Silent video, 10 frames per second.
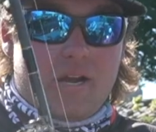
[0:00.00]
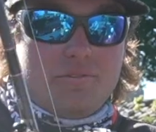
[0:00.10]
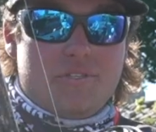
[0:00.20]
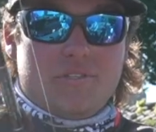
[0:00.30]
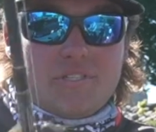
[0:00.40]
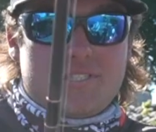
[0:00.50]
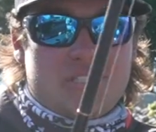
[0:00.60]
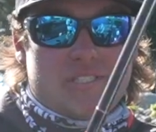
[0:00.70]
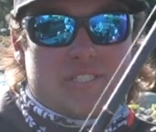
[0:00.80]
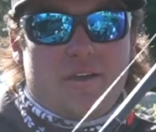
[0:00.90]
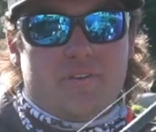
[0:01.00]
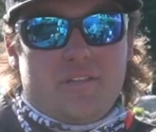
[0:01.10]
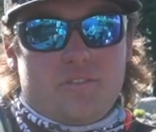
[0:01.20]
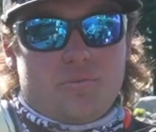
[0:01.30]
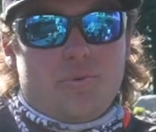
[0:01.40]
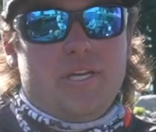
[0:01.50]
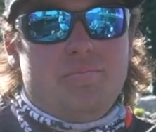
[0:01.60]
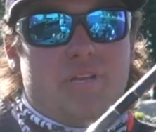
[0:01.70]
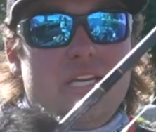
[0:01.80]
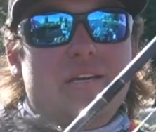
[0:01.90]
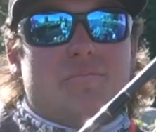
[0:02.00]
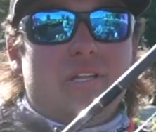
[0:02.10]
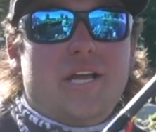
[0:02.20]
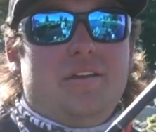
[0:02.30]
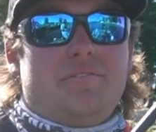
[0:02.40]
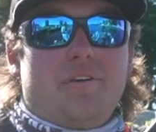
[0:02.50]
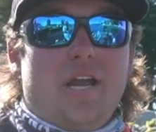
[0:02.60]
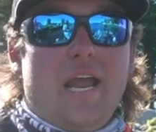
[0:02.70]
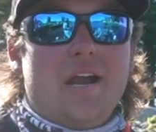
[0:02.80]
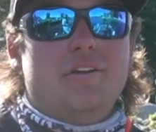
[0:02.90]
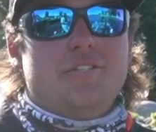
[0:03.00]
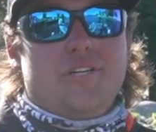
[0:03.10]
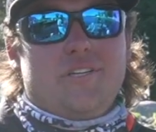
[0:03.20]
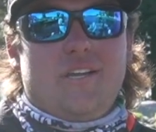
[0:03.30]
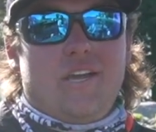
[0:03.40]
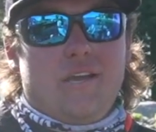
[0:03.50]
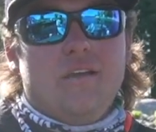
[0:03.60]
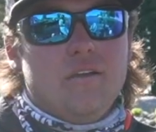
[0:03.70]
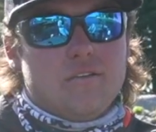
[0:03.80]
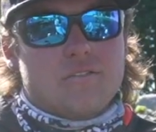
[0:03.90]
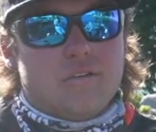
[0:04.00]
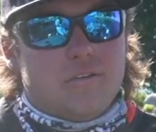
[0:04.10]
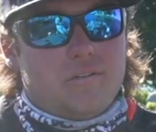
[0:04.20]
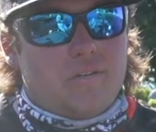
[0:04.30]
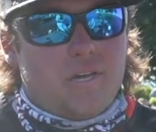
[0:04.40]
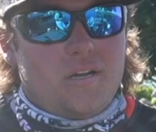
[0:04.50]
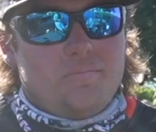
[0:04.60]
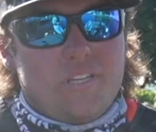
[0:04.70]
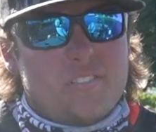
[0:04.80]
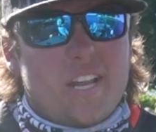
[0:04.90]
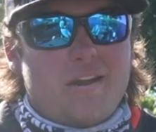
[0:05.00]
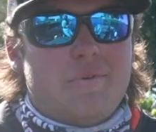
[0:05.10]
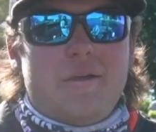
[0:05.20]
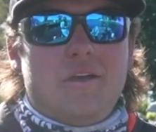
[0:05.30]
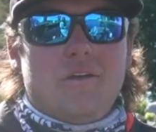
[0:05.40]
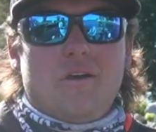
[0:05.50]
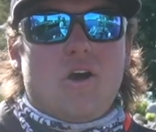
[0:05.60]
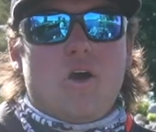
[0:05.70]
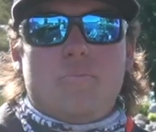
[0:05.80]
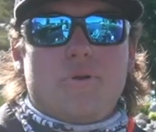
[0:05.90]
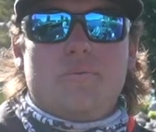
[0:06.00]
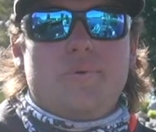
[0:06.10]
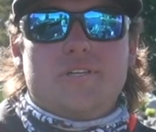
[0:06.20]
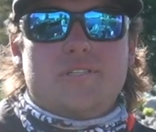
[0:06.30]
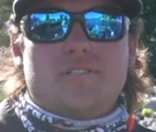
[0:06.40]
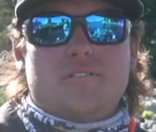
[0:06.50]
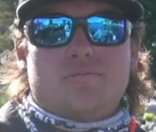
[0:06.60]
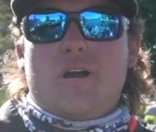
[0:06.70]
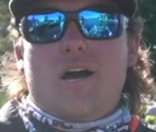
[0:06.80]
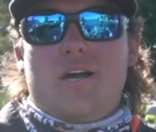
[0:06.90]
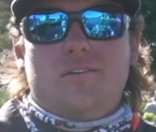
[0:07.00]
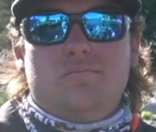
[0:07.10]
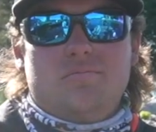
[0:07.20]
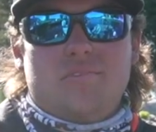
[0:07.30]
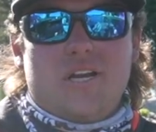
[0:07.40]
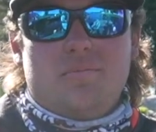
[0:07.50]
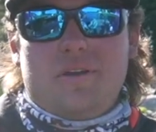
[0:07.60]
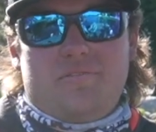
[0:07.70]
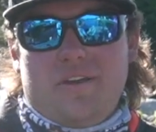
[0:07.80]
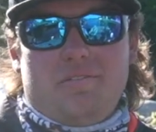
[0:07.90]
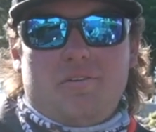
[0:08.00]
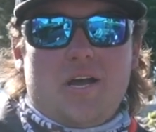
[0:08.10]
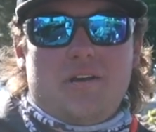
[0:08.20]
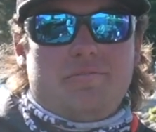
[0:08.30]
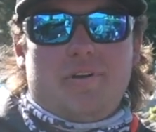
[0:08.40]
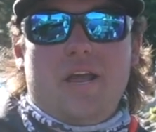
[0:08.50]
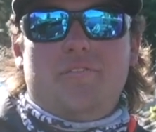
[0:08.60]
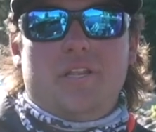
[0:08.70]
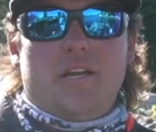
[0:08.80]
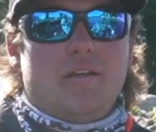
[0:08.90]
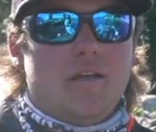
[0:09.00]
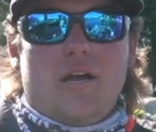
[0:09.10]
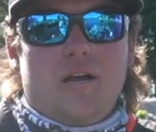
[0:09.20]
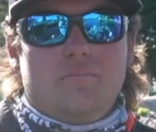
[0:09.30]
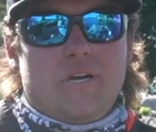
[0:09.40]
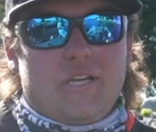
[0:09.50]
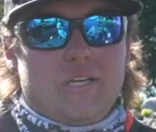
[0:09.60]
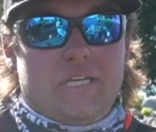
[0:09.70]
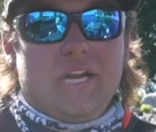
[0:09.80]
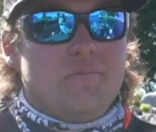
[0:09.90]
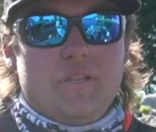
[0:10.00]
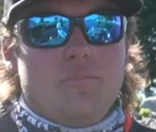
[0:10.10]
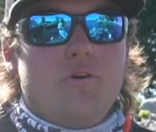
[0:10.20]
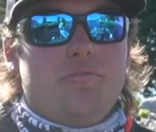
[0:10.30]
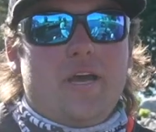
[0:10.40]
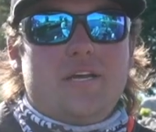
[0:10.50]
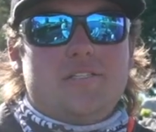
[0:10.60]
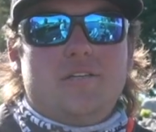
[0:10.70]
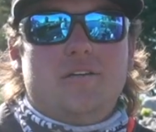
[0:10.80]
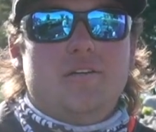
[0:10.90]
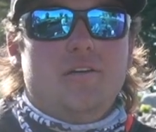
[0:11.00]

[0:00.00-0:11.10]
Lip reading: was using a 7.3 medium light for a hair jig today. So it's kind of my all-purpose rod, kind of my favorite rod for everything. I could get them in the boat faster.